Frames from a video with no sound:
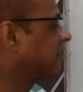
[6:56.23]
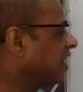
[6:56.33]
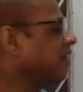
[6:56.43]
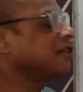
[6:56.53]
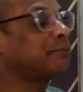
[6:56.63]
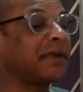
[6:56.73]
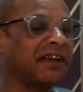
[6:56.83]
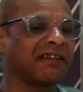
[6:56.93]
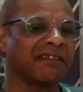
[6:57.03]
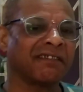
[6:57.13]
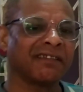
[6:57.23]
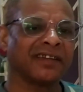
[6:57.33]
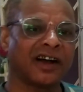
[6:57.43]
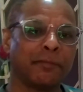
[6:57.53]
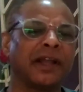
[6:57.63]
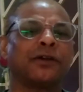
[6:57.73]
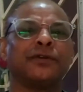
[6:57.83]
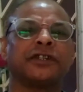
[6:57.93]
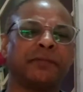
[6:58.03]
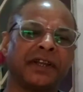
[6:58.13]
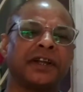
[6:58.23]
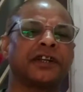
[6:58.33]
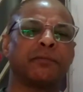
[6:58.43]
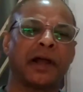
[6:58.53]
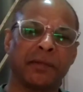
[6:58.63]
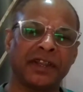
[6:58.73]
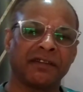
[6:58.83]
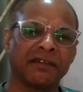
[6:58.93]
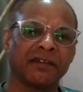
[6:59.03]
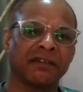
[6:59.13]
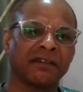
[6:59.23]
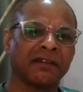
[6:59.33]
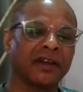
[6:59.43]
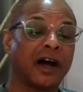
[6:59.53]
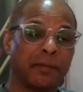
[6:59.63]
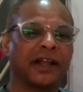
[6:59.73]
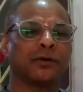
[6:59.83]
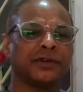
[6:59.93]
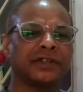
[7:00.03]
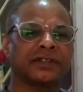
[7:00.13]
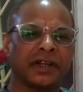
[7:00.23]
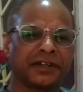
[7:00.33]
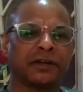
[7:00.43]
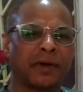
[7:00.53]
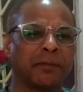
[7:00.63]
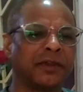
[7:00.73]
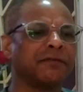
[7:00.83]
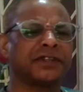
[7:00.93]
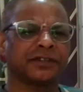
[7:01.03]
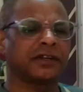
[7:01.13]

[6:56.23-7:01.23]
Second is being. A mango is being eaten by me. A mango is eaten by me, which